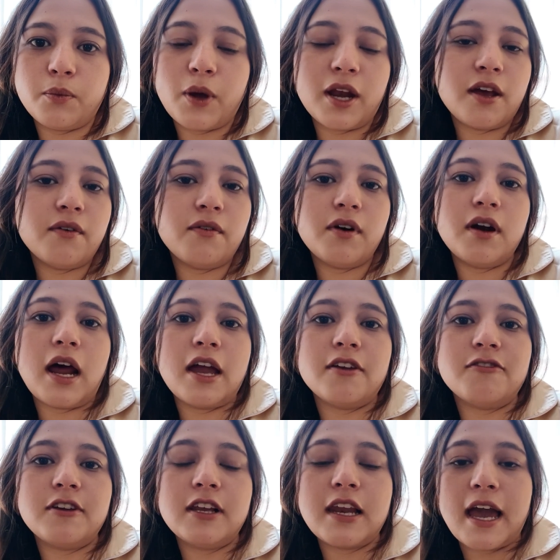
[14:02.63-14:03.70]

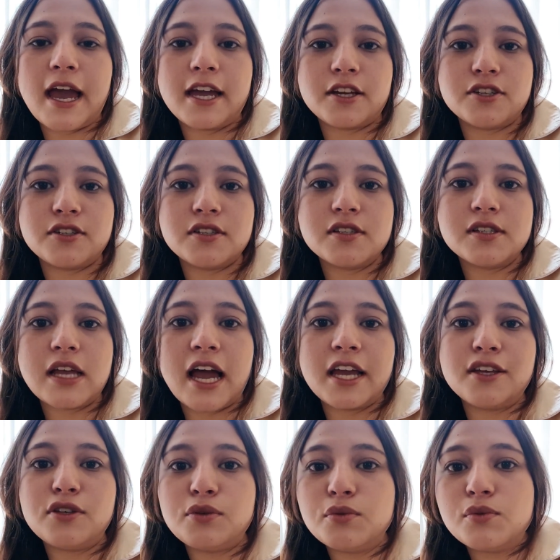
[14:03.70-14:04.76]
Whenever I feel
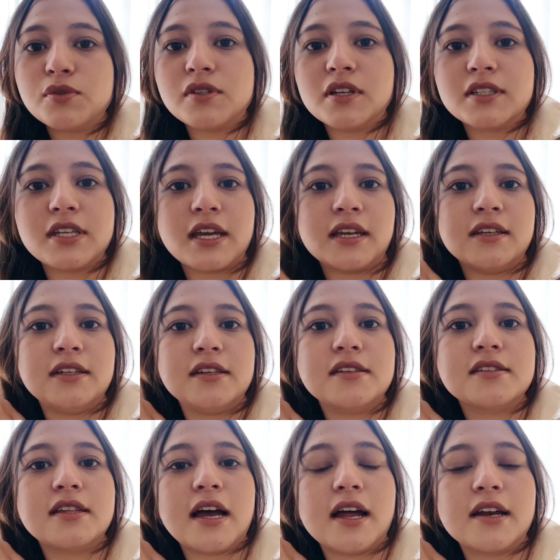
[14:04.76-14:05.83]
anxious, I use the
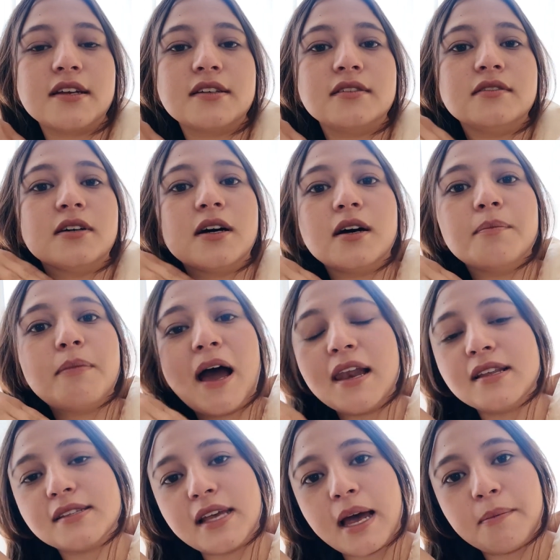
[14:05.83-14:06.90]
techniques that
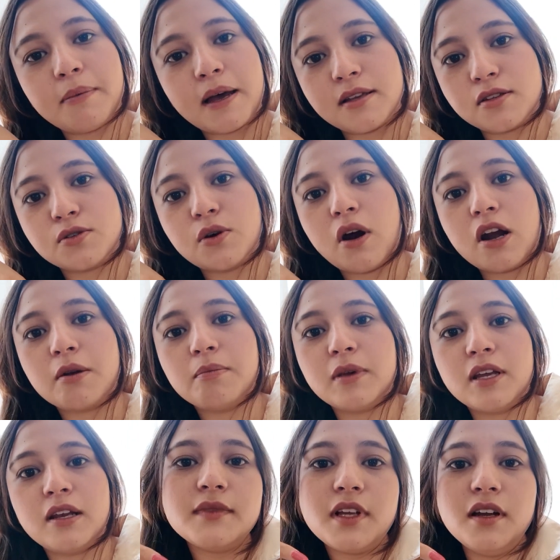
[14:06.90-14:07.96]
the Balance app has
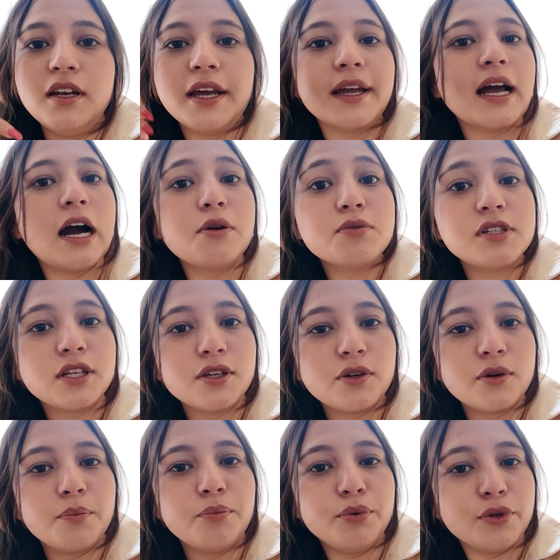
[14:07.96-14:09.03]
taught me, like
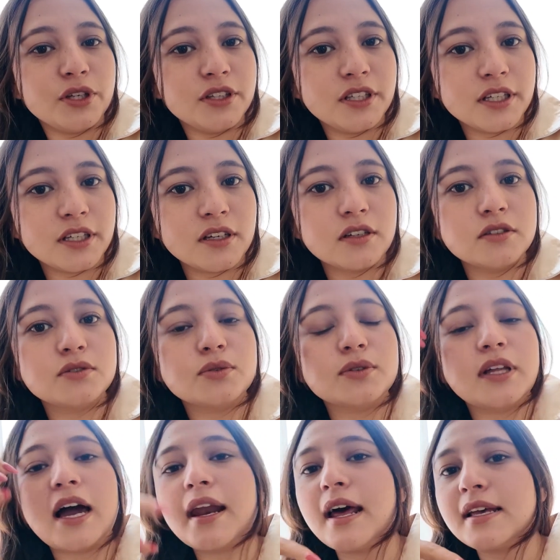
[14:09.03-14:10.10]
counting your
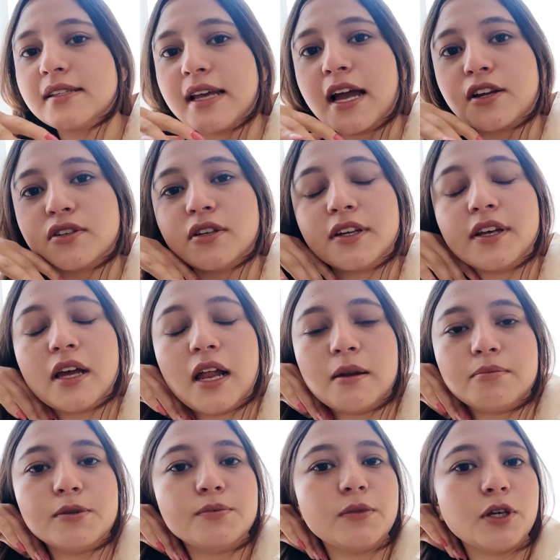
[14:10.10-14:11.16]
breathing. So that has
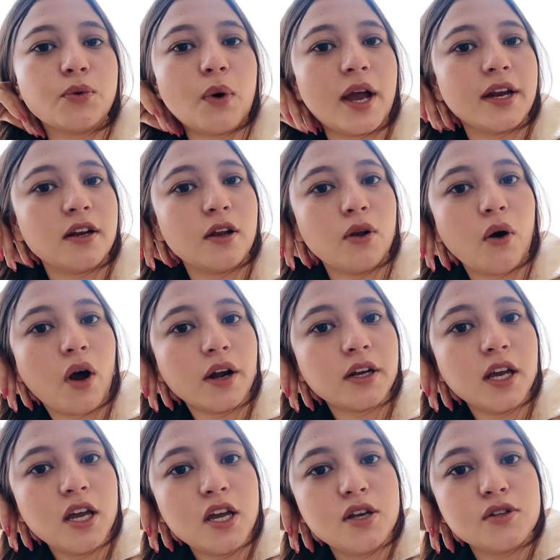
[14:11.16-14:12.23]
actually helped me quite a
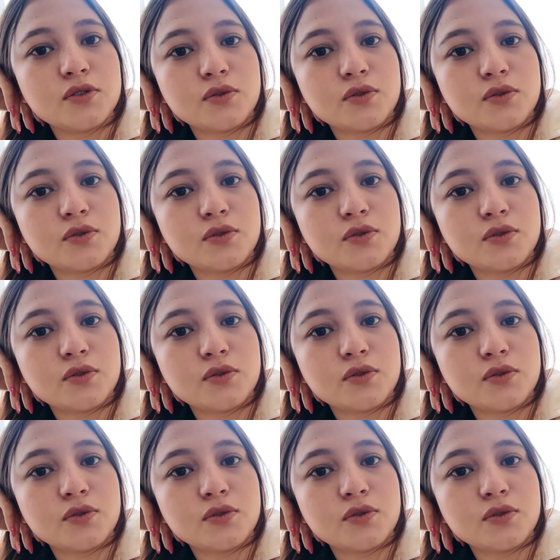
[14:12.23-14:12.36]
lot.